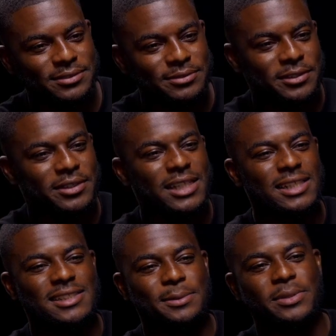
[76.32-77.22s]
Very
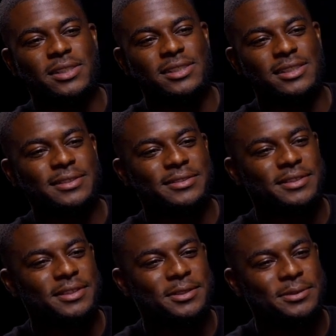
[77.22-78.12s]
easy peasy,
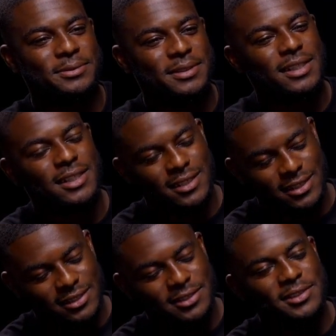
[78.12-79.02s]
you know.
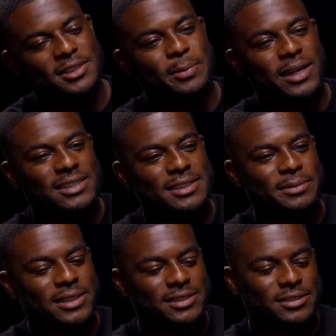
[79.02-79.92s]
You're a spicy
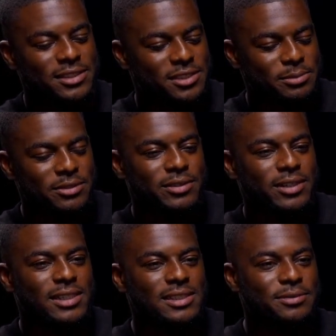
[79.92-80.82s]
man, so this should be very
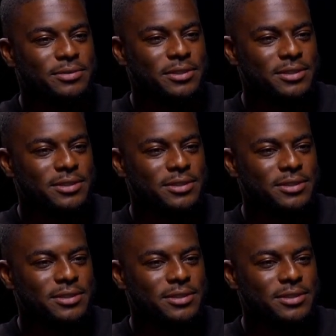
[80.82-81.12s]
easy for you.